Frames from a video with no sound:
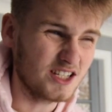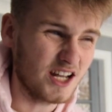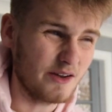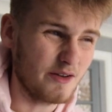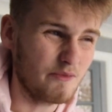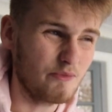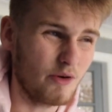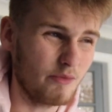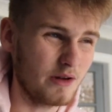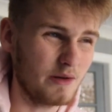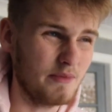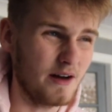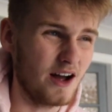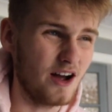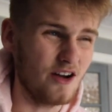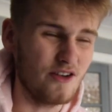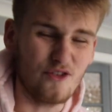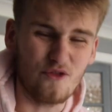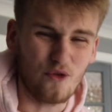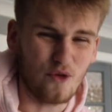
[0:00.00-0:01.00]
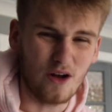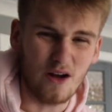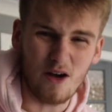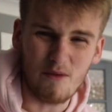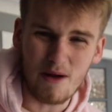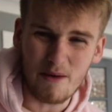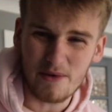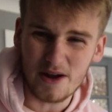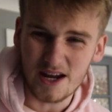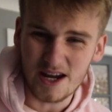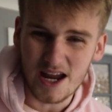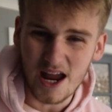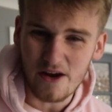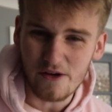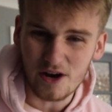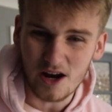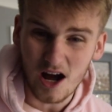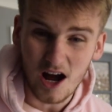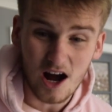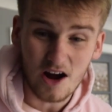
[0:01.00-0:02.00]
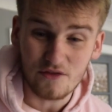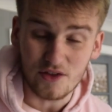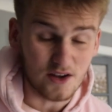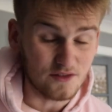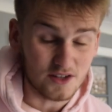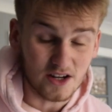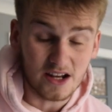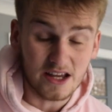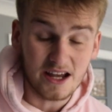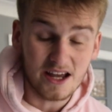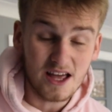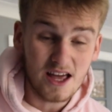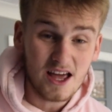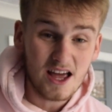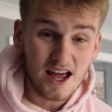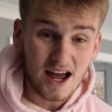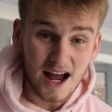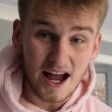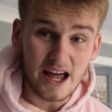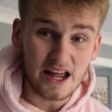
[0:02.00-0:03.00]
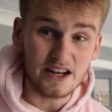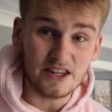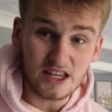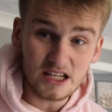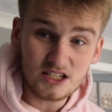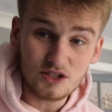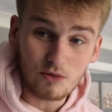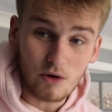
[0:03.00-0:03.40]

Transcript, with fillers: time in probably about maybe a year and a half that I've done it, and this is